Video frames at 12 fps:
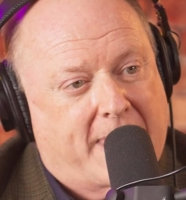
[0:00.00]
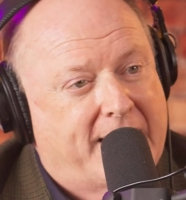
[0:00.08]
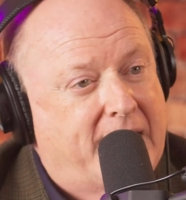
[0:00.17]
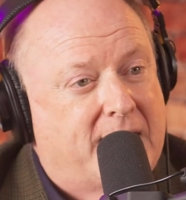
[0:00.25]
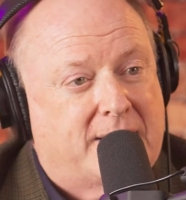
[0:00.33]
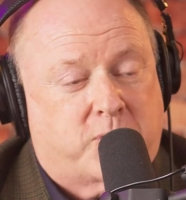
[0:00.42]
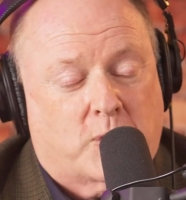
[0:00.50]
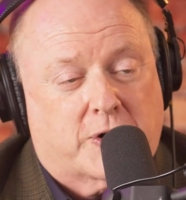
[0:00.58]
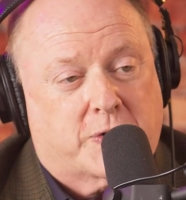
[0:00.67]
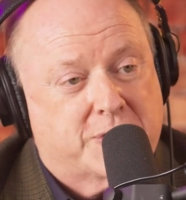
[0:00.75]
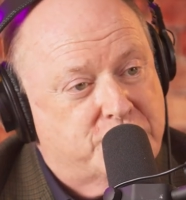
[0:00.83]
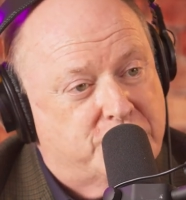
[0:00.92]
if we're a
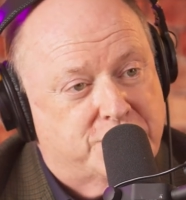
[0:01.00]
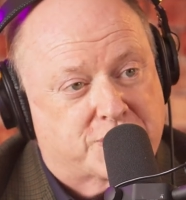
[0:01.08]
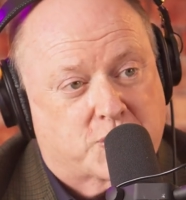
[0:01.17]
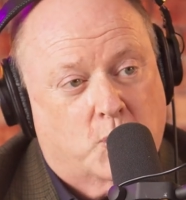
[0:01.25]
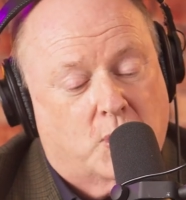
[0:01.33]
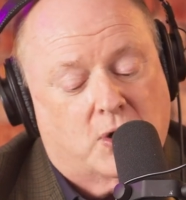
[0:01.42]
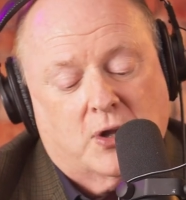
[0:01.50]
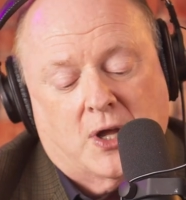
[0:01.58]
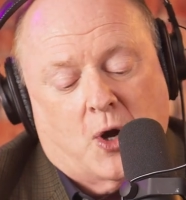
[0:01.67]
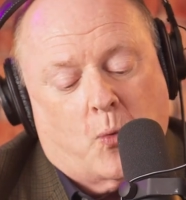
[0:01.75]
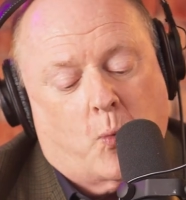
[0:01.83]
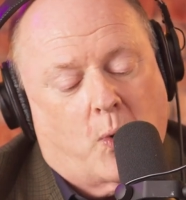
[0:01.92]
Christian school,
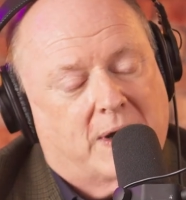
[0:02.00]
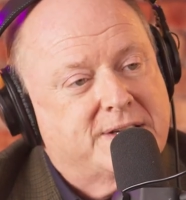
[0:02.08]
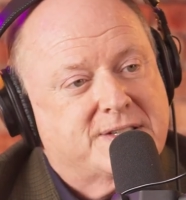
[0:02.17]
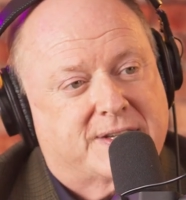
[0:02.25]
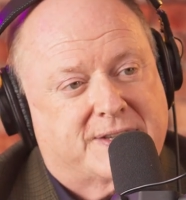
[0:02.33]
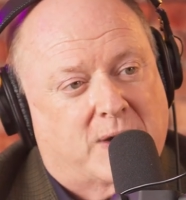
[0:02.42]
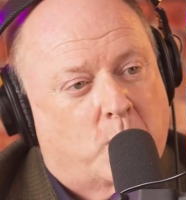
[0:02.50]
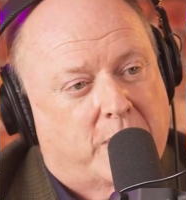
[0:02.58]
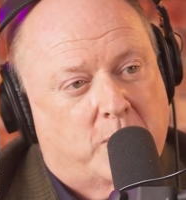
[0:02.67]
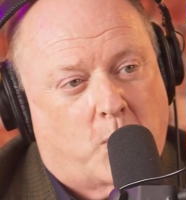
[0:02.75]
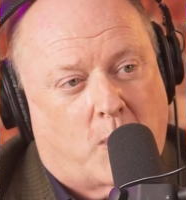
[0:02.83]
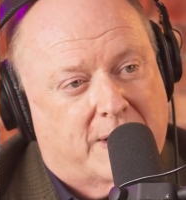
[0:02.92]
what is it that
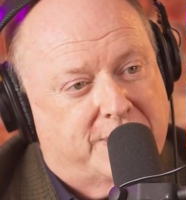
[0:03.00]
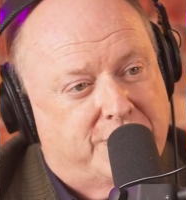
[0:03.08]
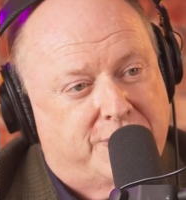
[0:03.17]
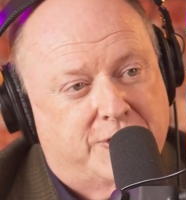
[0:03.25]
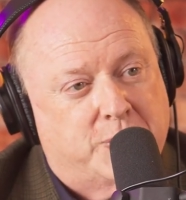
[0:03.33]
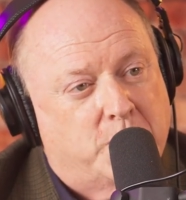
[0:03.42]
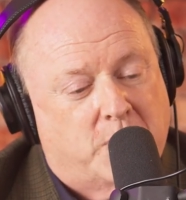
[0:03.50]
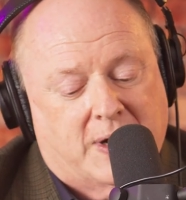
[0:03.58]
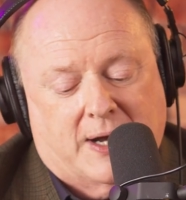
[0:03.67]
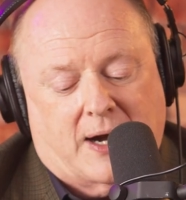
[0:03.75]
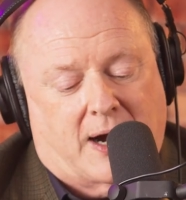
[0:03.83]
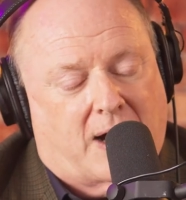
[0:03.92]
we want to do?
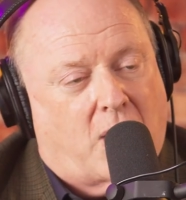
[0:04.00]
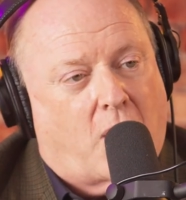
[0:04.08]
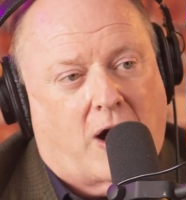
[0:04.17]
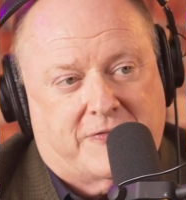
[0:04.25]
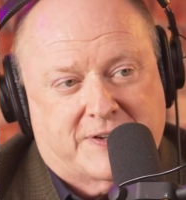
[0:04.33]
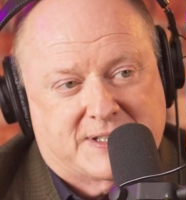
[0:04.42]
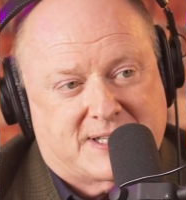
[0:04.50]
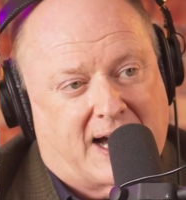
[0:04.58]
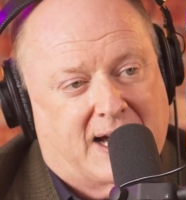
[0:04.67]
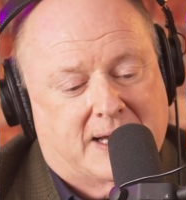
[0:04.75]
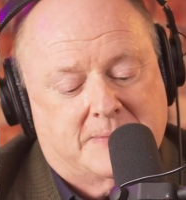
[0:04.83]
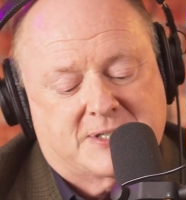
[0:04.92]

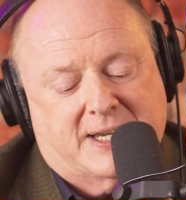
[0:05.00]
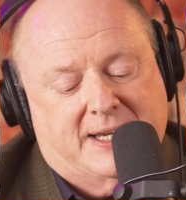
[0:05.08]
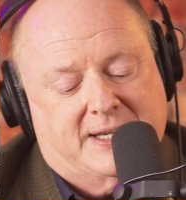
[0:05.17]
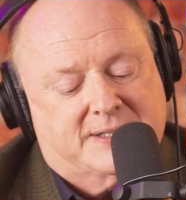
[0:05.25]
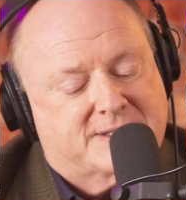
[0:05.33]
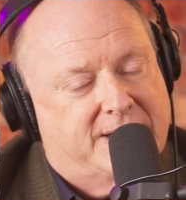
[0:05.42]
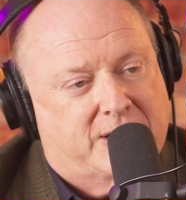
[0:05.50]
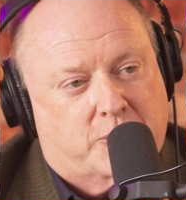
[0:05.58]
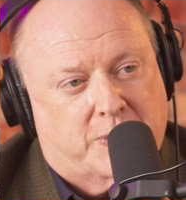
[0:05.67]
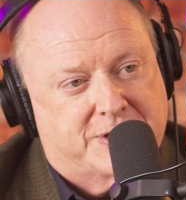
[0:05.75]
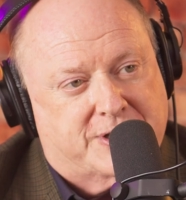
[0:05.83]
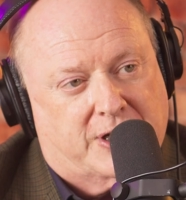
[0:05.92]
Oftentimes it's
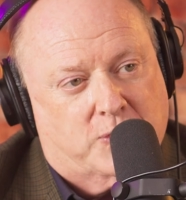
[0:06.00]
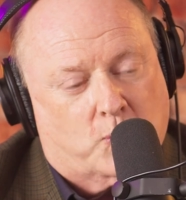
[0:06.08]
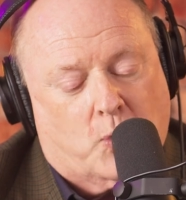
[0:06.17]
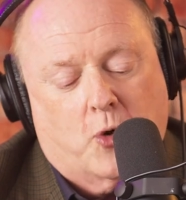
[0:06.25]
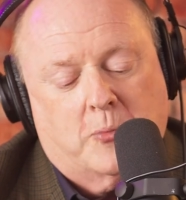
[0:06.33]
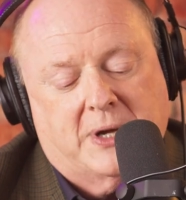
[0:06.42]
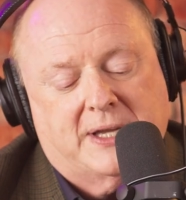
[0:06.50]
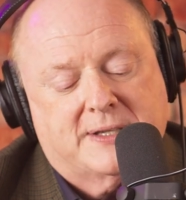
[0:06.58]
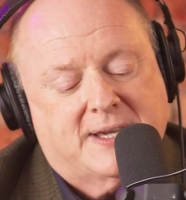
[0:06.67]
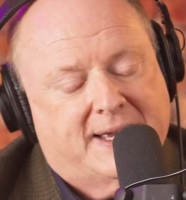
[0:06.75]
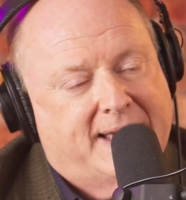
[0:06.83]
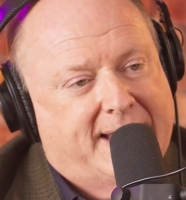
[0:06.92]
increasing
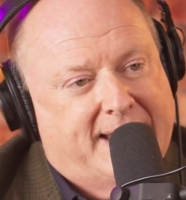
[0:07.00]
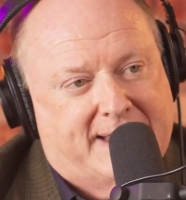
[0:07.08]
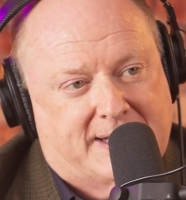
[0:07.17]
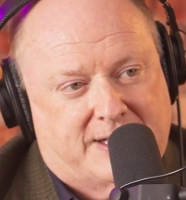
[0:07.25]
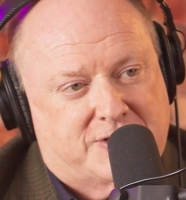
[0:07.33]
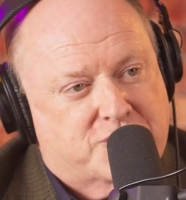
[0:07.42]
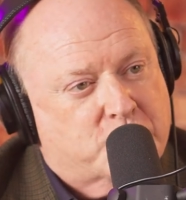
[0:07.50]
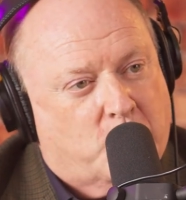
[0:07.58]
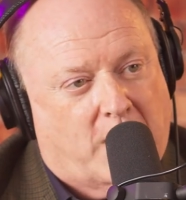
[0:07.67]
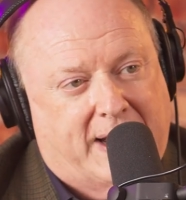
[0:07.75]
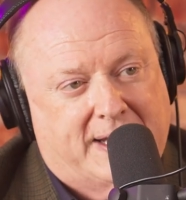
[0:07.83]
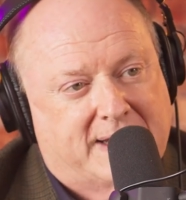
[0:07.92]
enrollment. It is
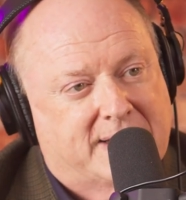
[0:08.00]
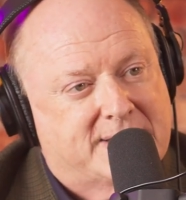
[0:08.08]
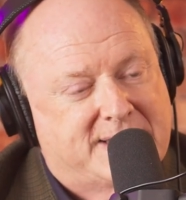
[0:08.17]
training